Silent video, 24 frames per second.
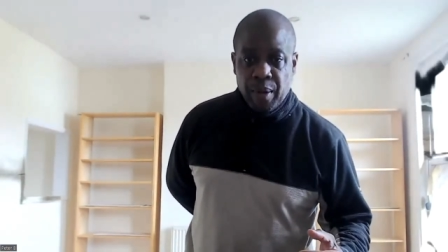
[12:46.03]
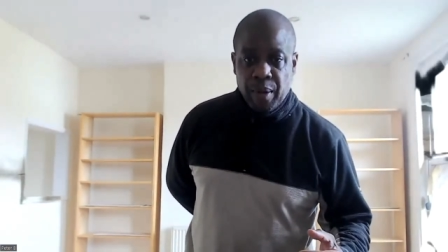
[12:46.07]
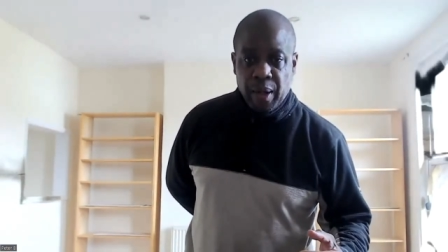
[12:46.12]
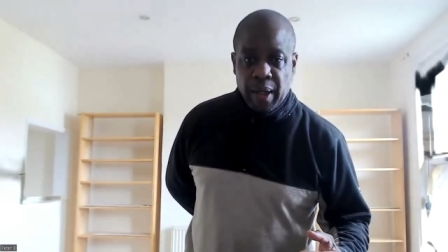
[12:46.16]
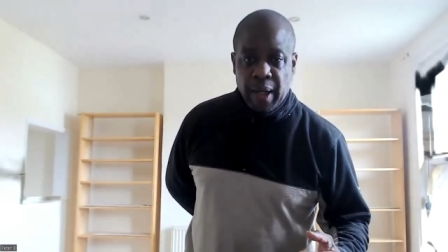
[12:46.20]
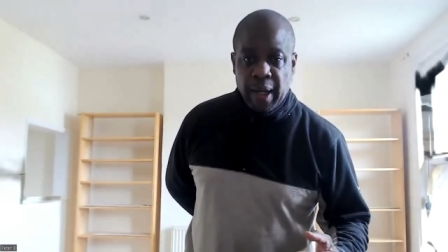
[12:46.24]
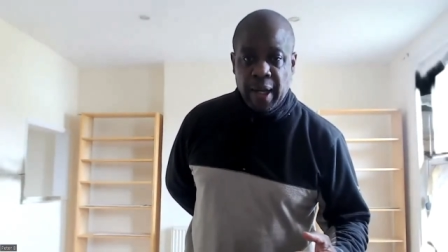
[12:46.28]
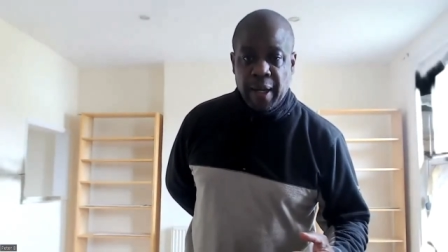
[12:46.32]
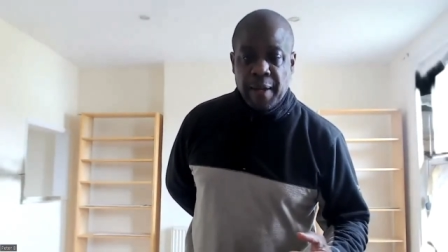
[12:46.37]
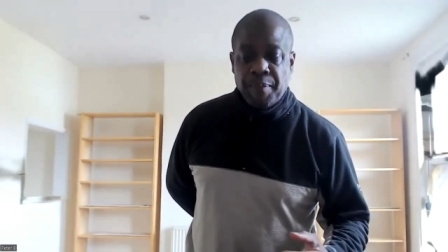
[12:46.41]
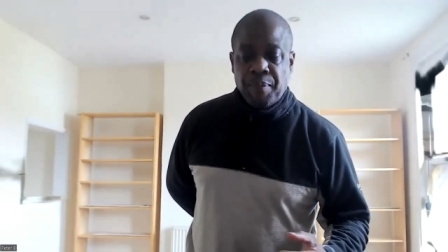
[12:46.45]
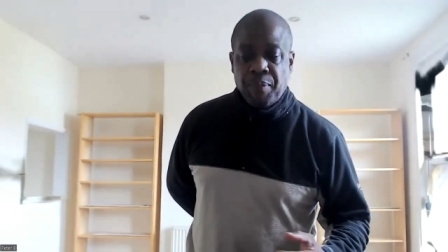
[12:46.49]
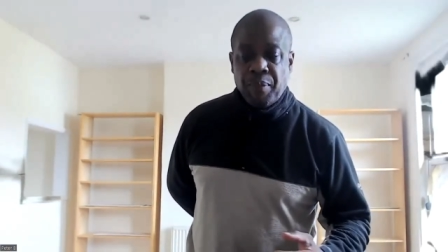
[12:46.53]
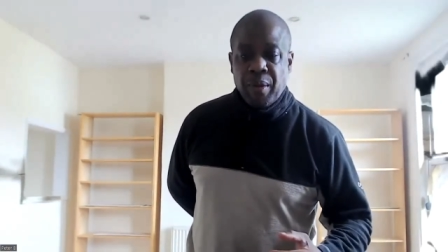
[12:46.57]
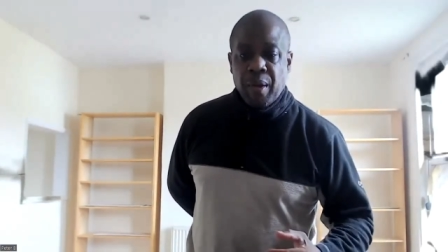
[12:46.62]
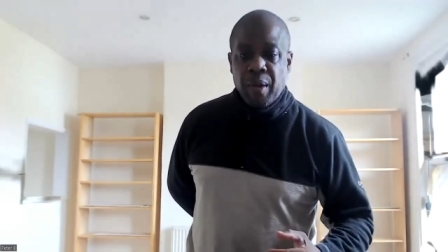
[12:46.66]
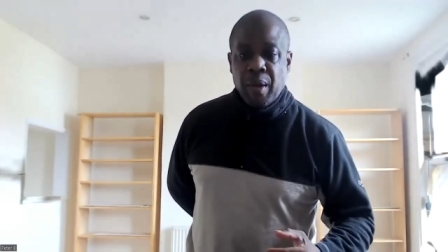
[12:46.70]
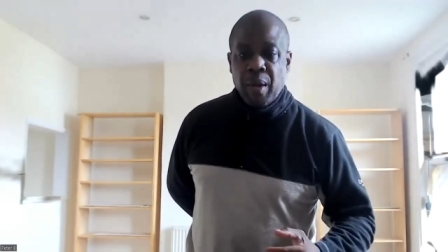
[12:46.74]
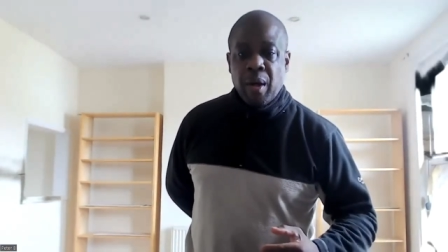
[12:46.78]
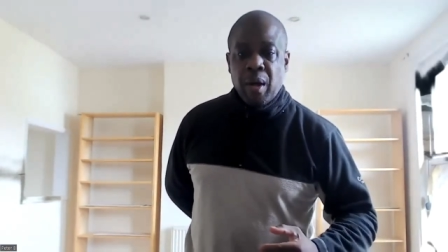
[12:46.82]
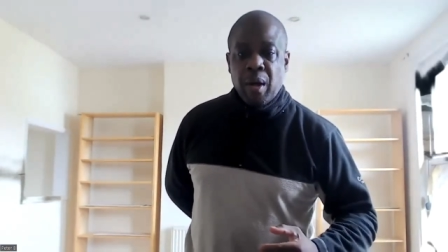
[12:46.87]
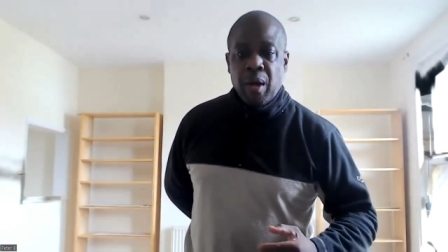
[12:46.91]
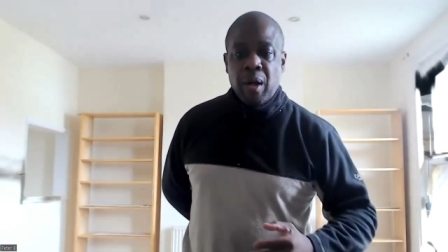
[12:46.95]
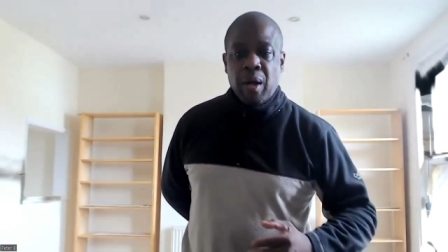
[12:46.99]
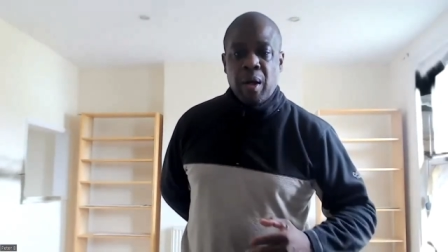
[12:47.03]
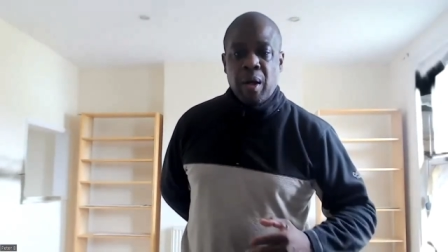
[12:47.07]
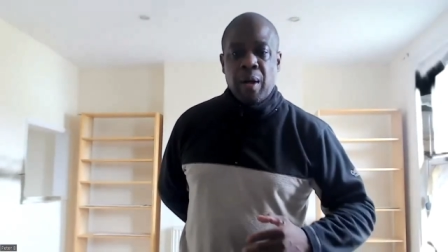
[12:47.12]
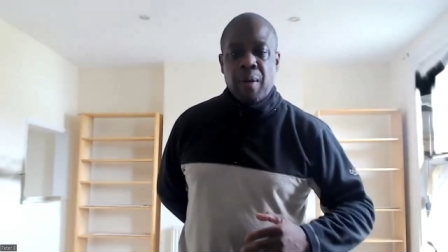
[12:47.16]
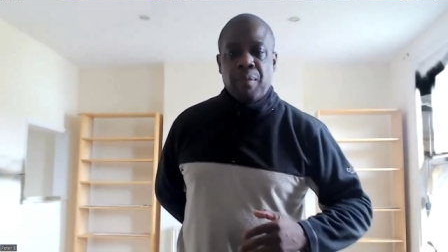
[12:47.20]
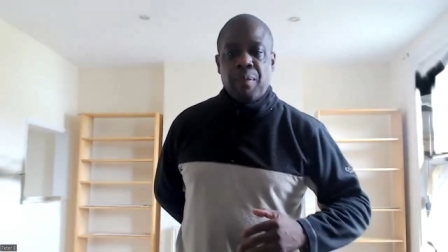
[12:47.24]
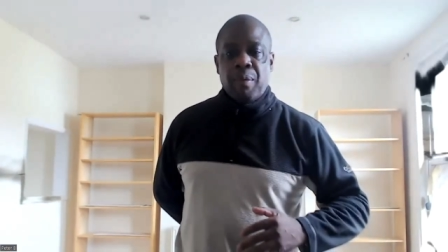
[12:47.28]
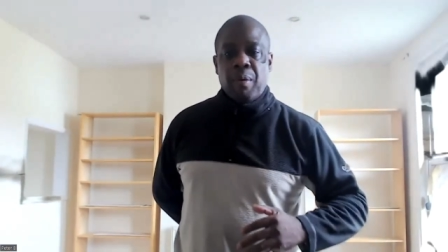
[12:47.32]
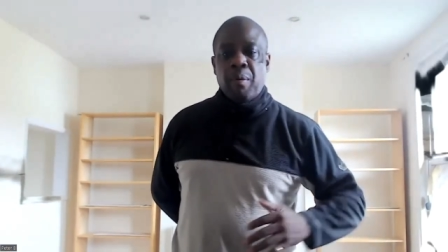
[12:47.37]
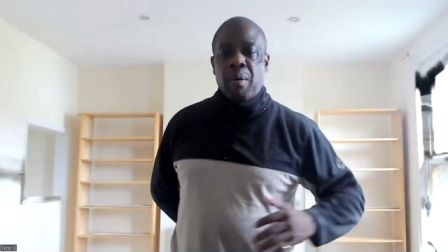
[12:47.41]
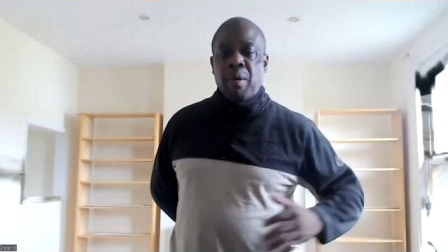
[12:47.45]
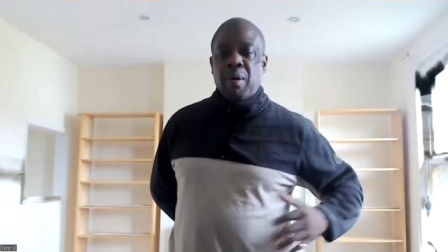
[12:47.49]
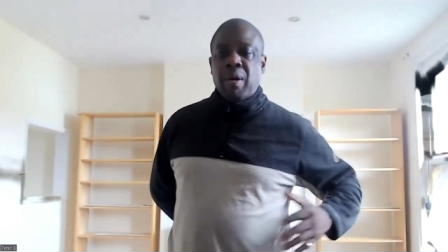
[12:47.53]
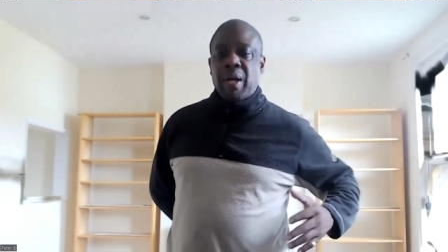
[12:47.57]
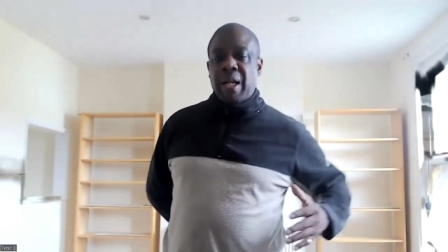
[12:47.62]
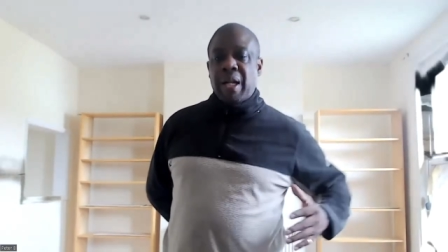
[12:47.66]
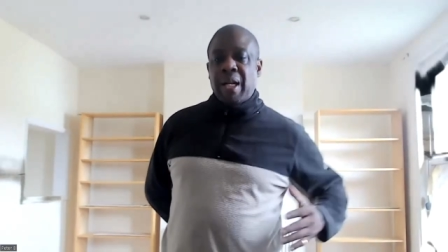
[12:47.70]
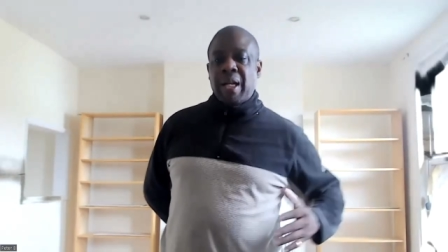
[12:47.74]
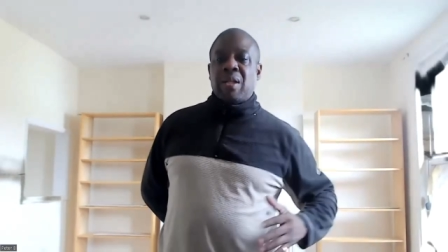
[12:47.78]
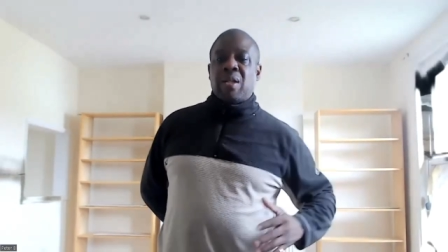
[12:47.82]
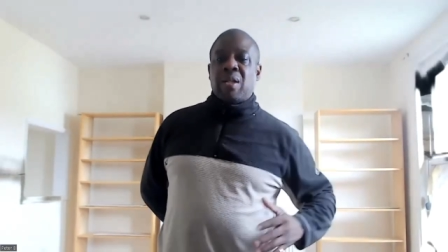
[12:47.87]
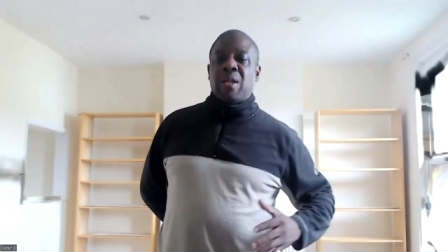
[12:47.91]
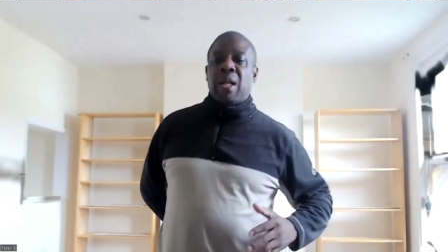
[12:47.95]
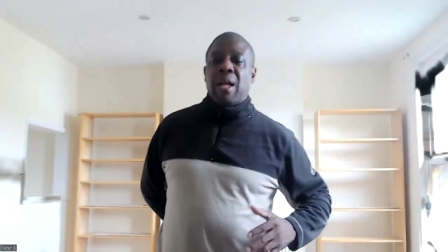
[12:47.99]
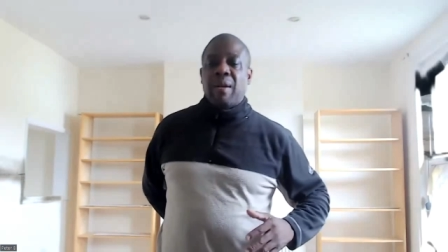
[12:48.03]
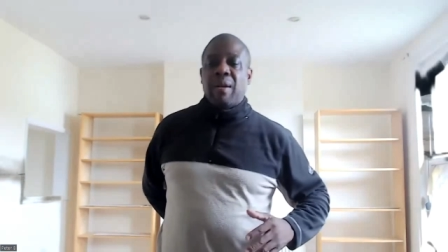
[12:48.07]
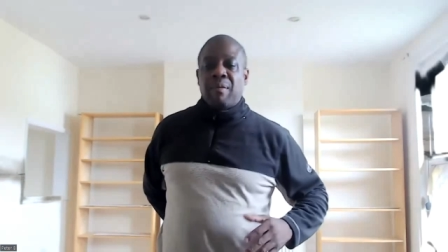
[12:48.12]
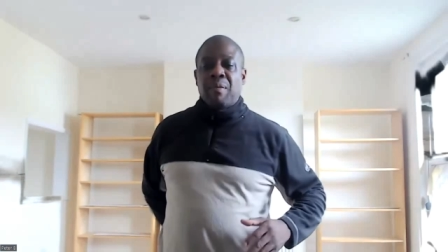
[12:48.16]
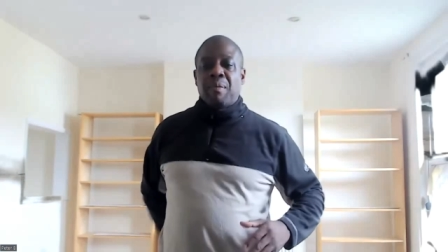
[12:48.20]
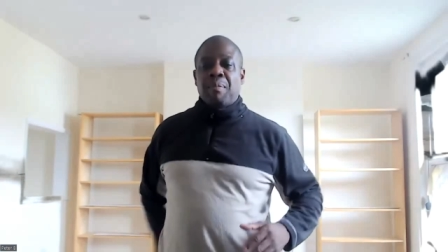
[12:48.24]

Okay, uh, I won't get into that.